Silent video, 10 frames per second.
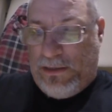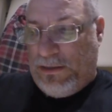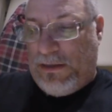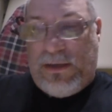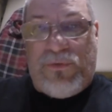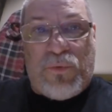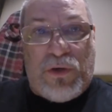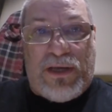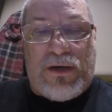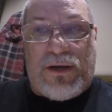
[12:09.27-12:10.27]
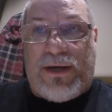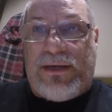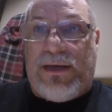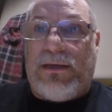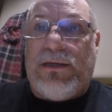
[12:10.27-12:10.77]
It'll give you a really good
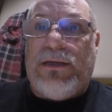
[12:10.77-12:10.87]
idea.